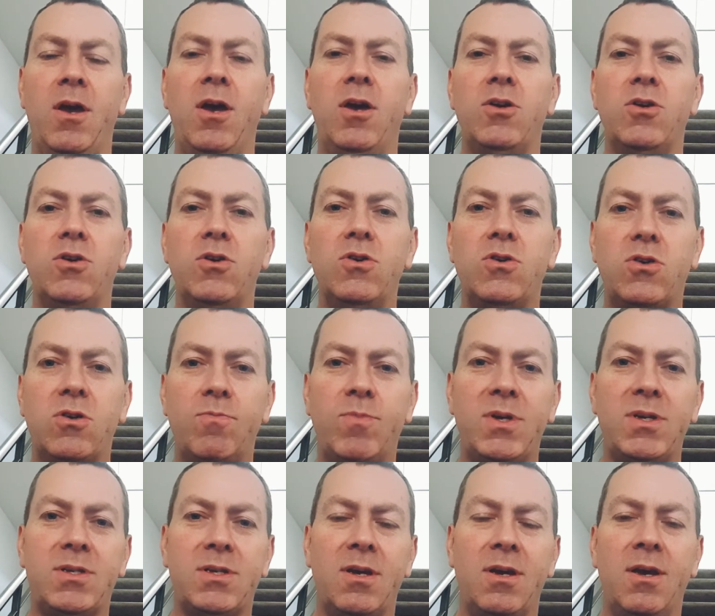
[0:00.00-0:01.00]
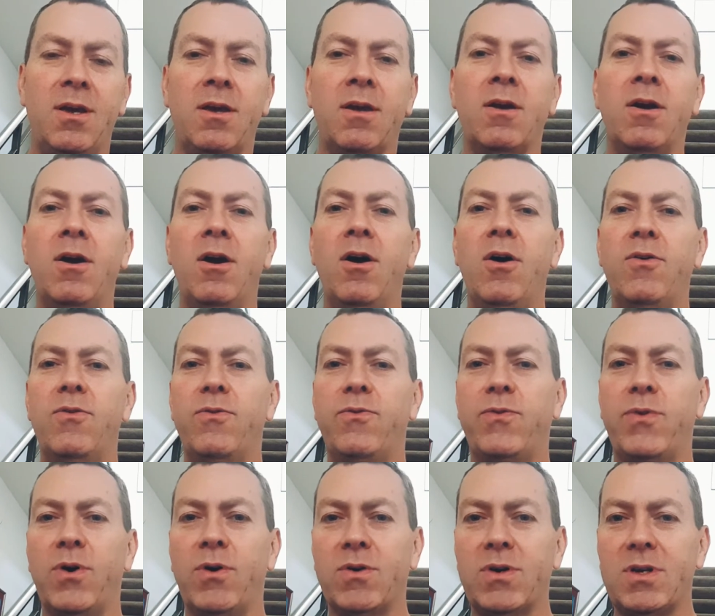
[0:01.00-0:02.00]
You should be seeing
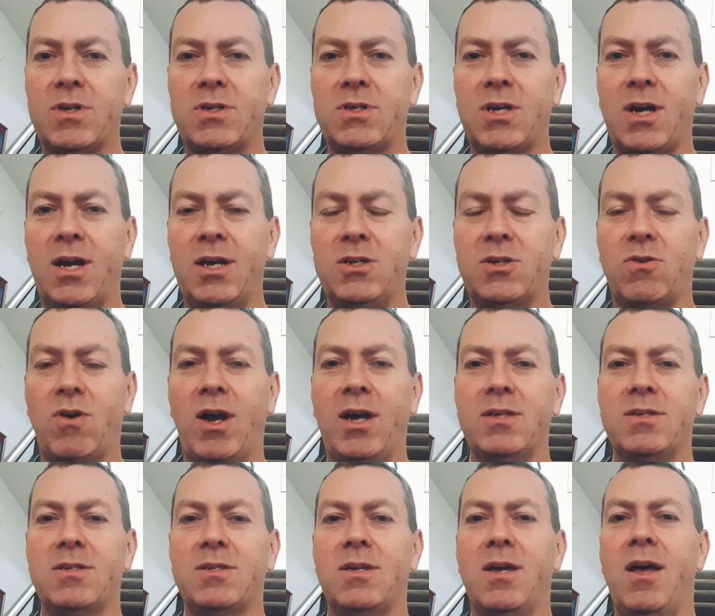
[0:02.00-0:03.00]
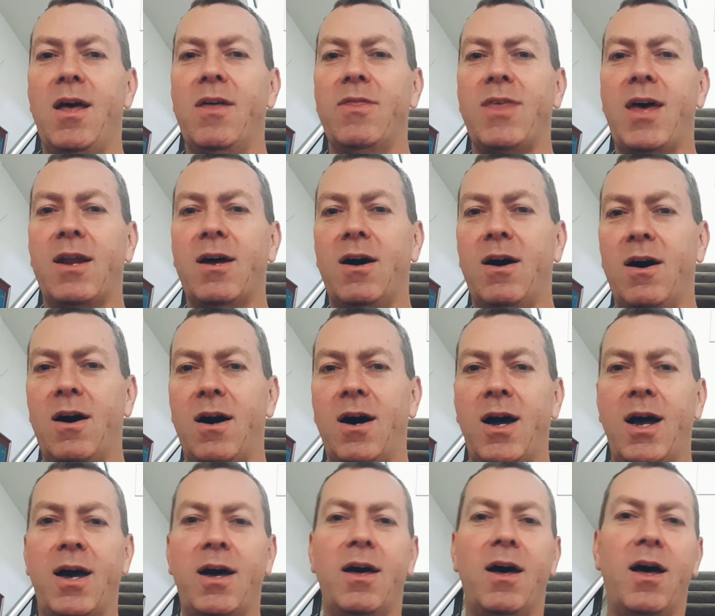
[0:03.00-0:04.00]
forward exchange rates that are
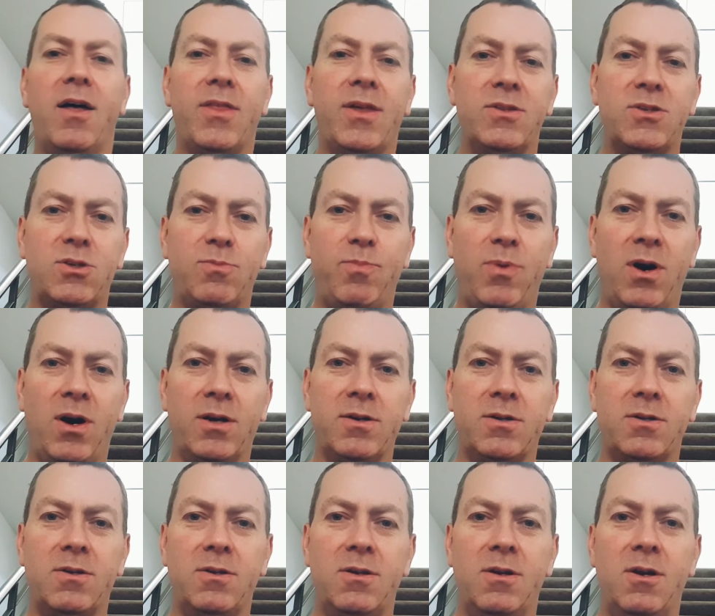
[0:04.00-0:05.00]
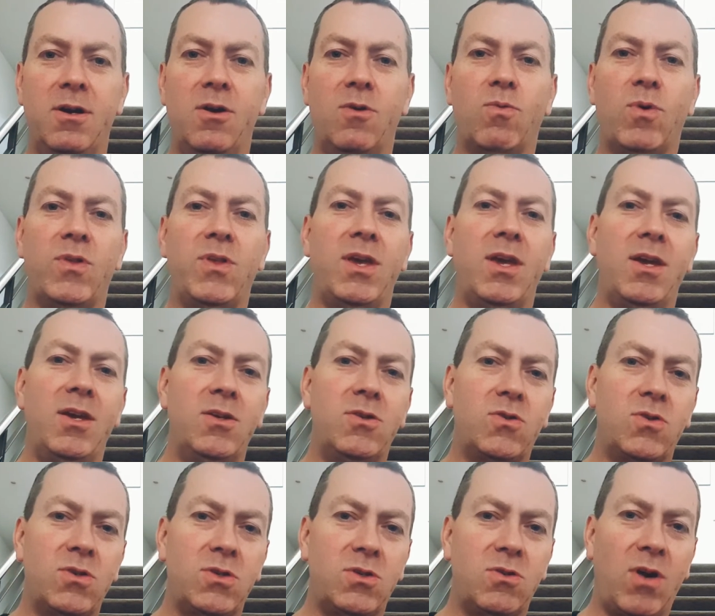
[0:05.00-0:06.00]
higher than spot when the
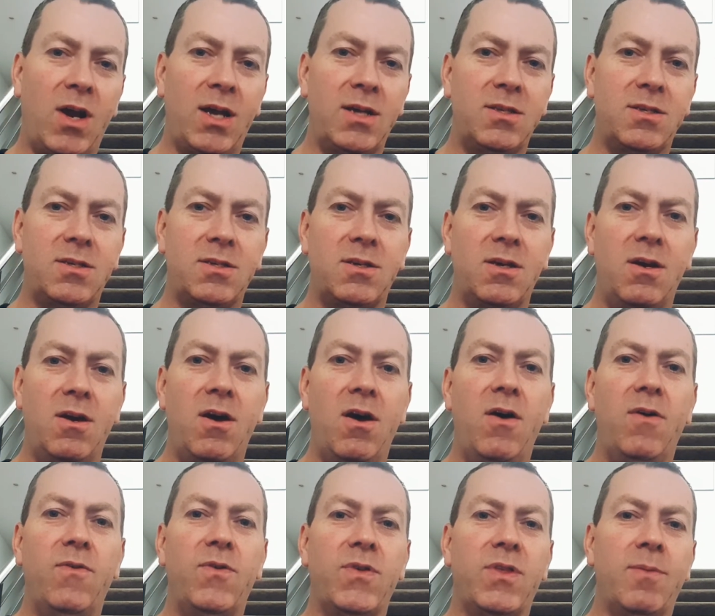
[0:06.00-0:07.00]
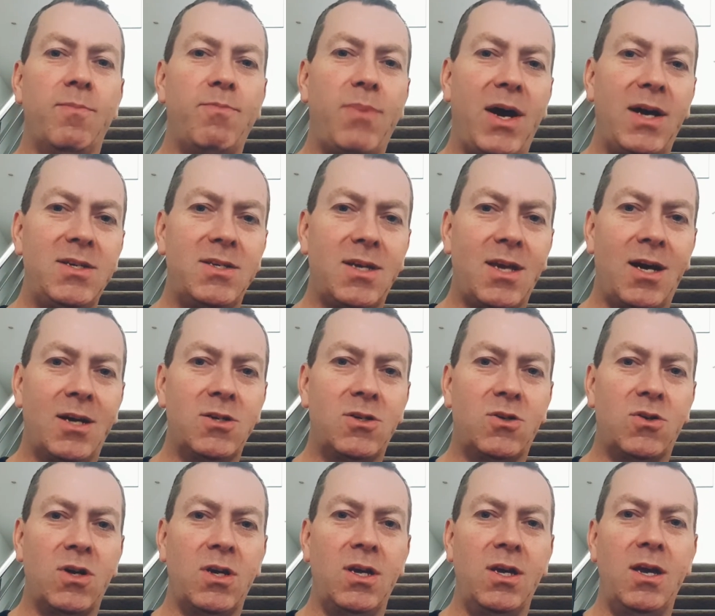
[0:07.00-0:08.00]
interest rates for the base
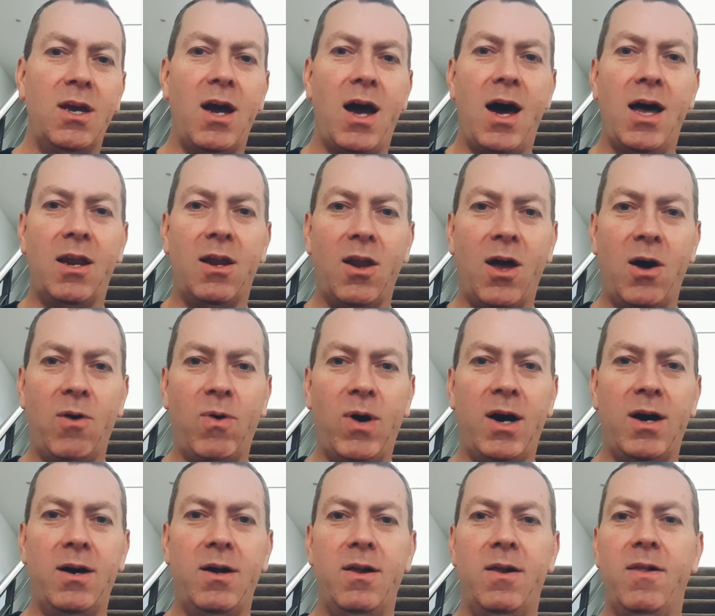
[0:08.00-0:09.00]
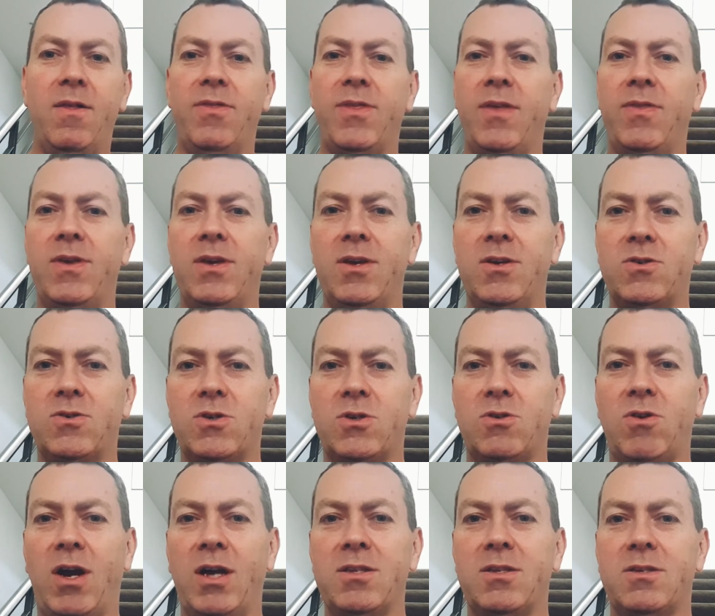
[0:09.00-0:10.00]
country are lower than the interest
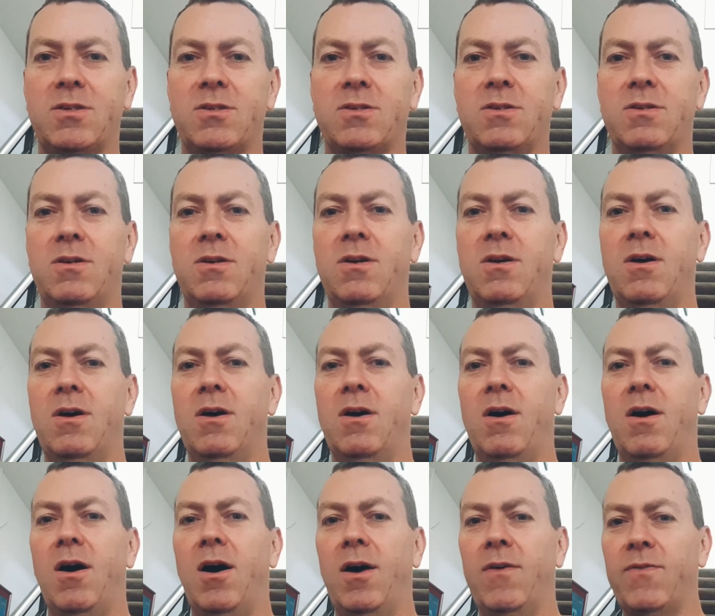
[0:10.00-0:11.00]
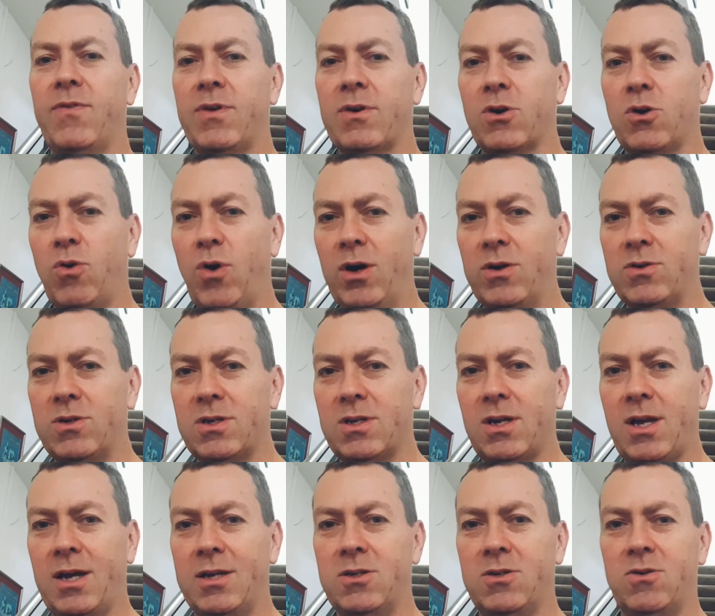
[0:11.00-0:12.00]
rates of the quote
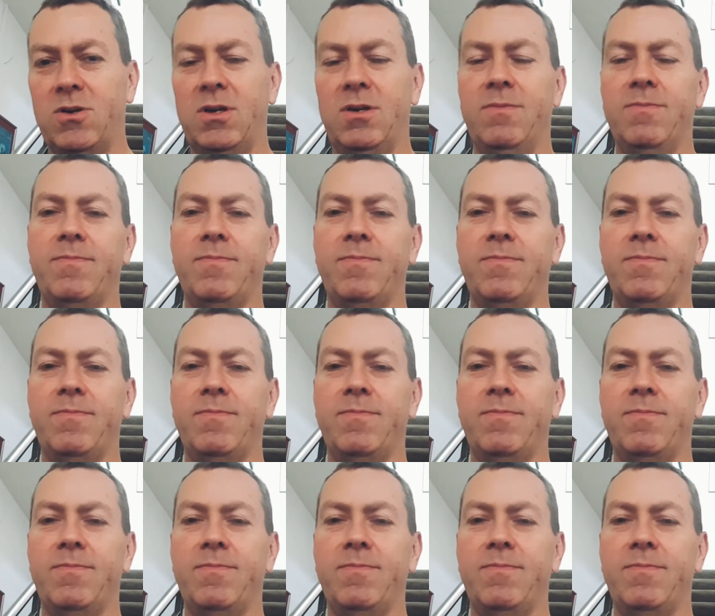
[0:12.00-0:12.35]
country.